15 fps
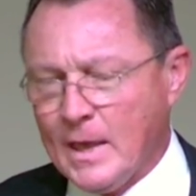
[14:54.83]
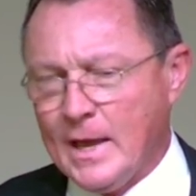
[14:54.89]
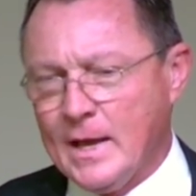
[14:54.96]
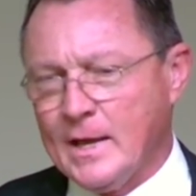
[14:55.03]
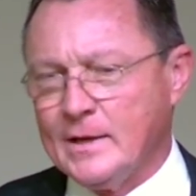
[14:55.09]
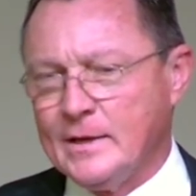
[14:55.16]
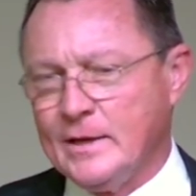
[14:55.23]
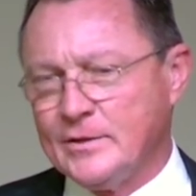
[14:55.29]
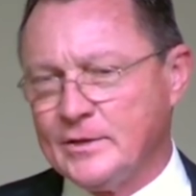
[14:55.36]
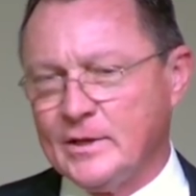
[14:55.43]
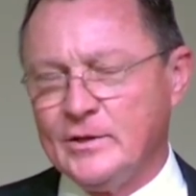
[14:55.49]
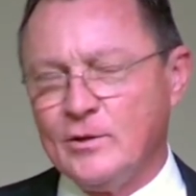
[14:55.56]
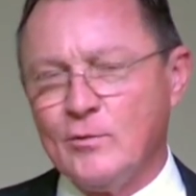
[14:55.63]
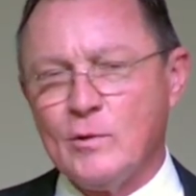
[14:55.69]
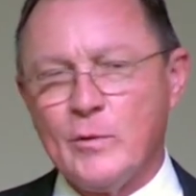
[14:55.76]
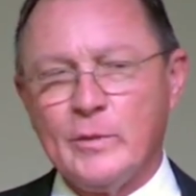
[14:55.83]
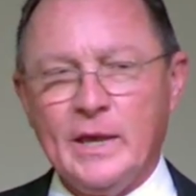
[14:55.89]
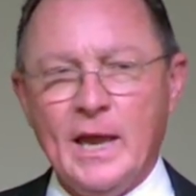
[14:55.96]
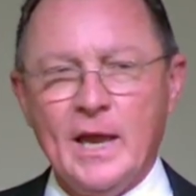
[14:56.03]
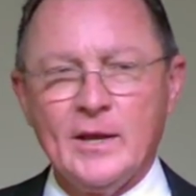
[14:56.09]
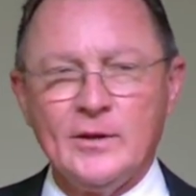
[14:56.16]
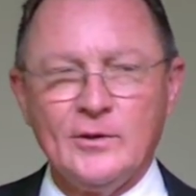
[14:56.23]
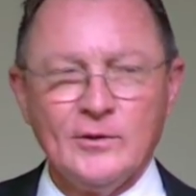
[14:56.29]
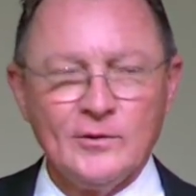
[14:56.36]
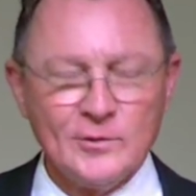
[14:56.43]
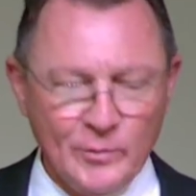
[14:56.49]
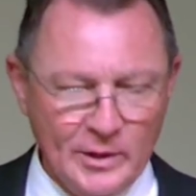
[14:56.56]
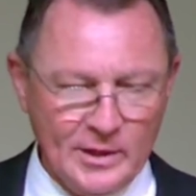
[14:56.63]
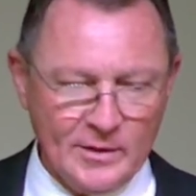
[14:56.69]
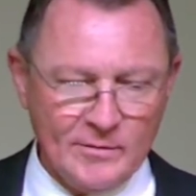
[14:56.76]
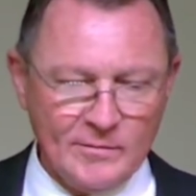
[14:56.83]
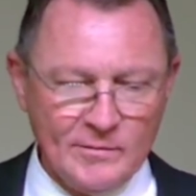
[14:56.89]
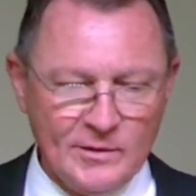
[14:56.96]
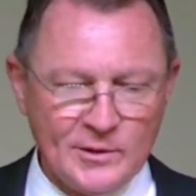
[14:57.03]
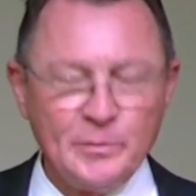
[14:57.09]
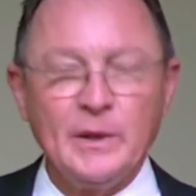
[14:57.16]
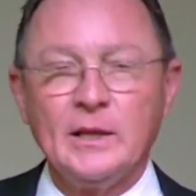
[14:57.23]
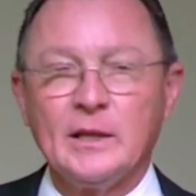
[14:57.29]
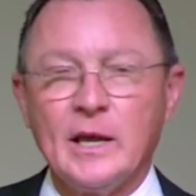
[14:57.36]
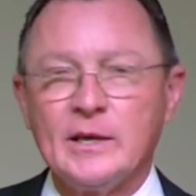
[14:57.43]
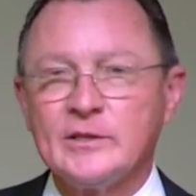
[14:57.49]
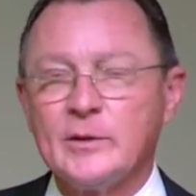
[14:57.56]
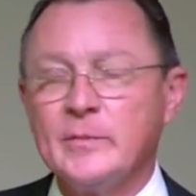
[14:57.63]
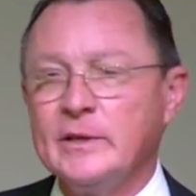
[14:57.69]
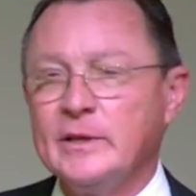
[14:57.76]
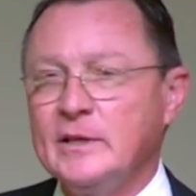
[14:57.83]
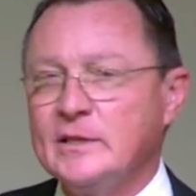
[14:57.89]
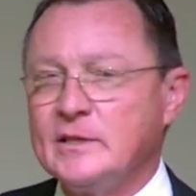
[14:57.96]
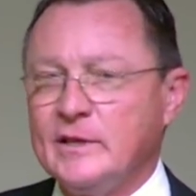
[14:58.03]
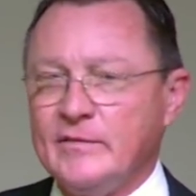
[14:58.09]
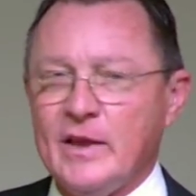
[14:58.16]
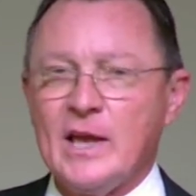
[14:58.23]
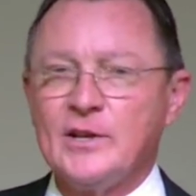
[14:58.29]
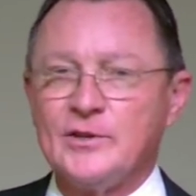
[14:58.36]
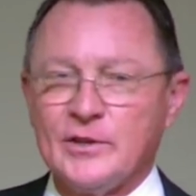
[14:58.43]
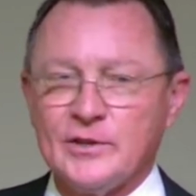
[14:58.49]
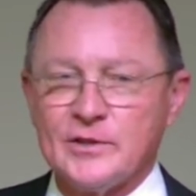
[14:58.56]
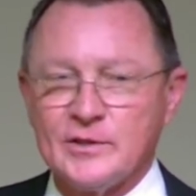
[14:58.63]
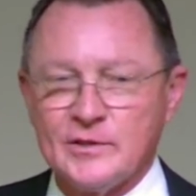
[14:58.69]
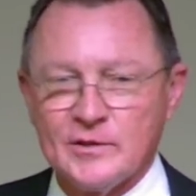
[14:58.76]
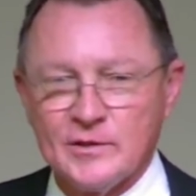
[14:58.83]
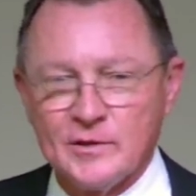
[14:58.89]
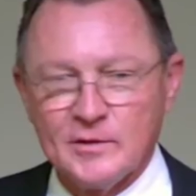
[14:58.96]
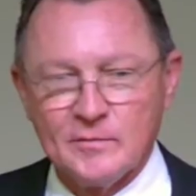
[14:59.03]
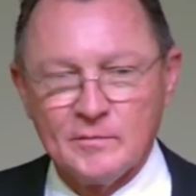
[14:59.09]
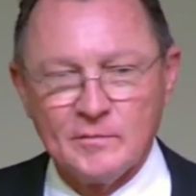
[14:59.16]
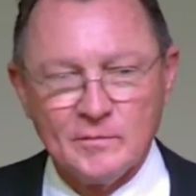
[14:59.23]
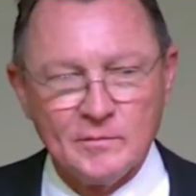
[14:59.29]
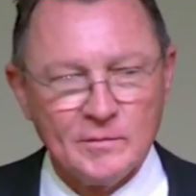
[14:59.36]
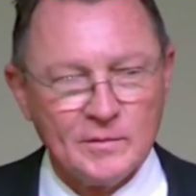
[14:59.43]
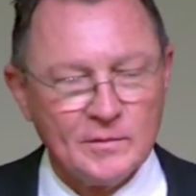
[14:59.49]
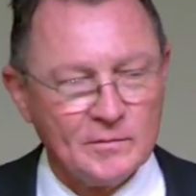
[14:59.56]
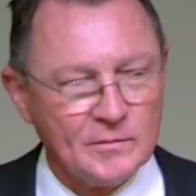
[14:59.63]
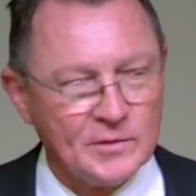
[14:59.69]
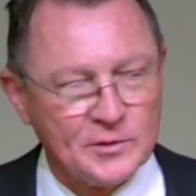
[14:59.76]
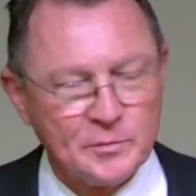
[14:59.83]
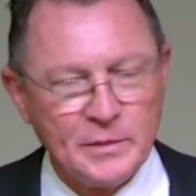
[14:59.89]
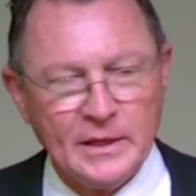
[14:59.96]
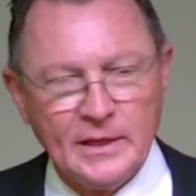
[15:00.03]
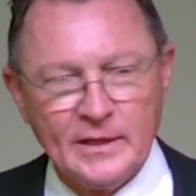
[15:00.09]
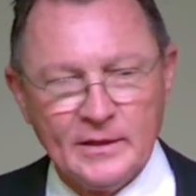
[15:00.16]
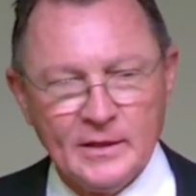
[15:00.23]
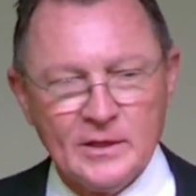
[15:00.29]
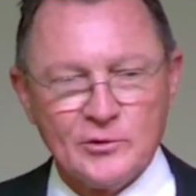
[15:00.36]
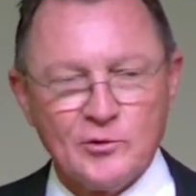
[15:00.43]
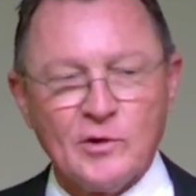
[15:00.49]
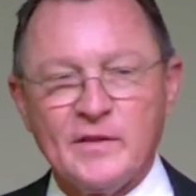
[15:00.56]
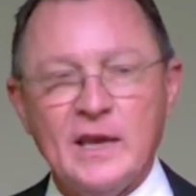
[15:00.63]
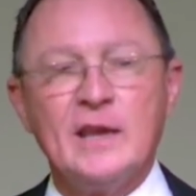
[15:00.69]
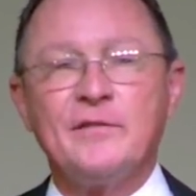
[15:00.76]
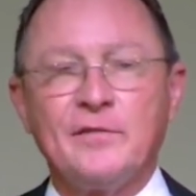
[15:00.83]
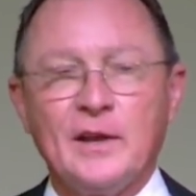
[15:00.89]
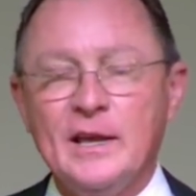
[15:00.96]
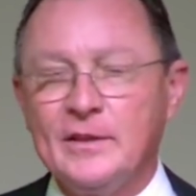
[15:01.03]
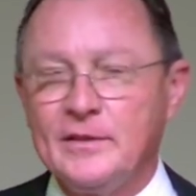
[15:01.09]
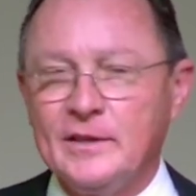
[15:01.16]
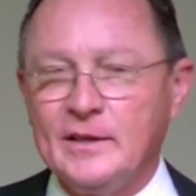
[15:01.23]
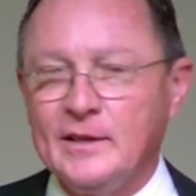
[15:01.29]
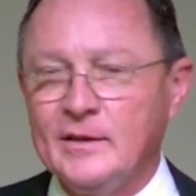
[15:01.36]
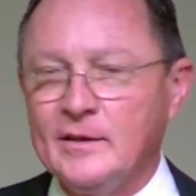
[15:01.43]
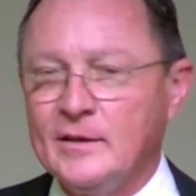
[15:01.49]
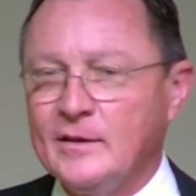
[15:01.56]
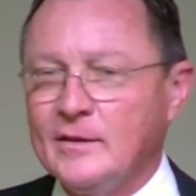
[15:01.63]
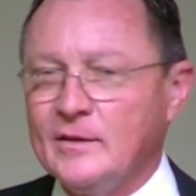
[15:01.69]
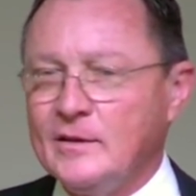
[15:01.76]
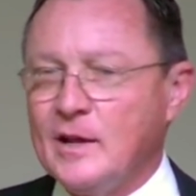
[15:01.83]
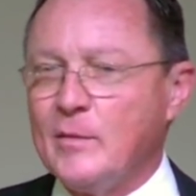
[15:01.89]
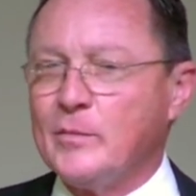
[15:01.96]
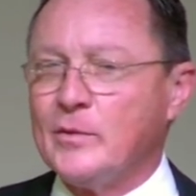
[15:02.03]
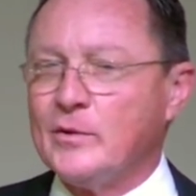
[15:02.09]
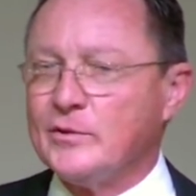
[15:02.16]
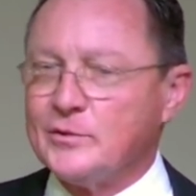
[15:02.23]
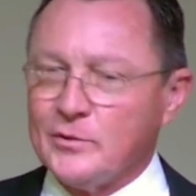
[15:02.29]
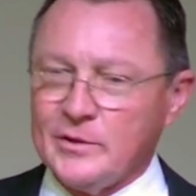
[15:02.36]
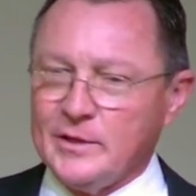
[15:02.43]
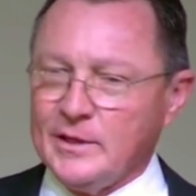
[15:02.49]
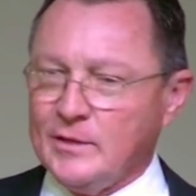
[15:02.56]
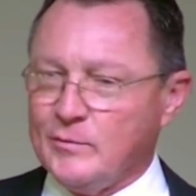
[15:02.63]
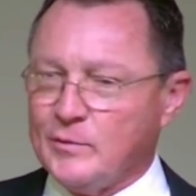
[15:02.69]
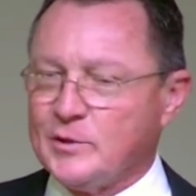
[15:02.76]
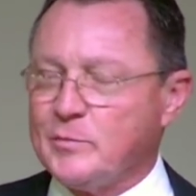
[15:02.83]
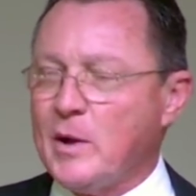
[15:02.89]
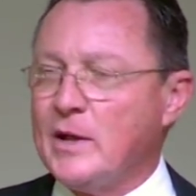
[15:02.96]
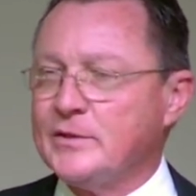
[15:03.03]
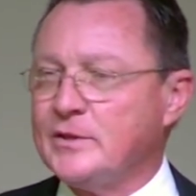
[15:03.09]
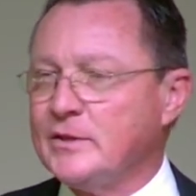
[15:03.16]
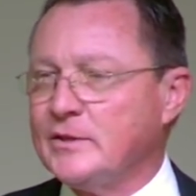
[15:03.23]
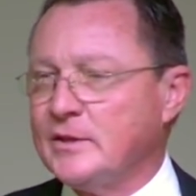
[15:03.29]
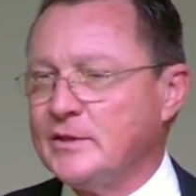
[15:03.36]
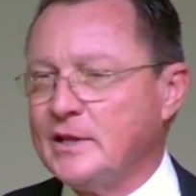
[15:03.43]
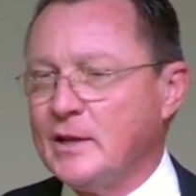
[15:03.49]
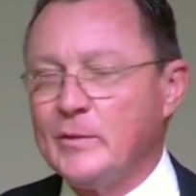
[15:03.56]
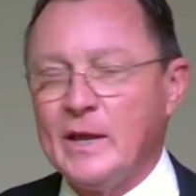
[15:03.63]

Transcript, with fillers: And he said, you know, what we can do is we can speak like some of these evangelists speak and sort of inflate the numbers or the responses and say,